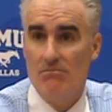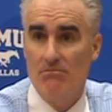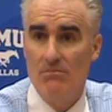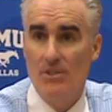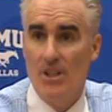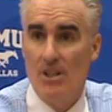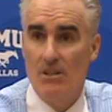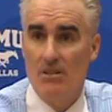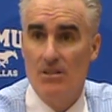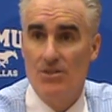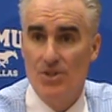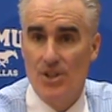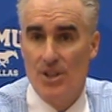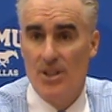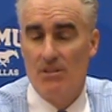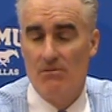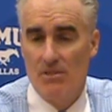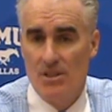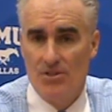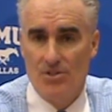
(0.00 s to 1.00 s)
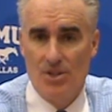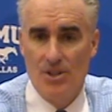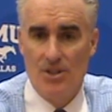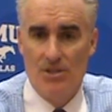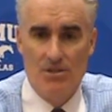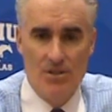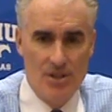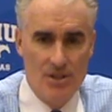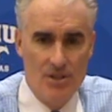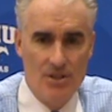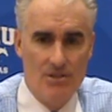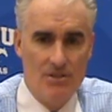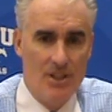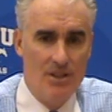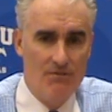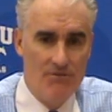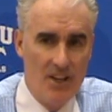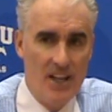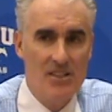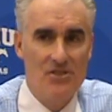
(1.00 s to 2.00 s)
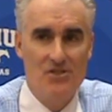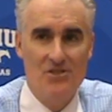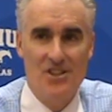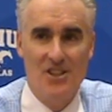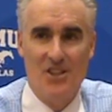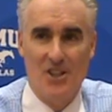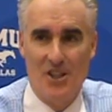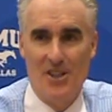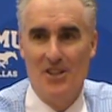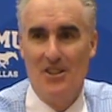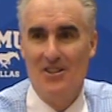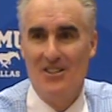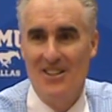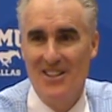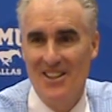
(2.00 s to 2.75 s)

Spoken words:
It's good. It's good to invest and hurt.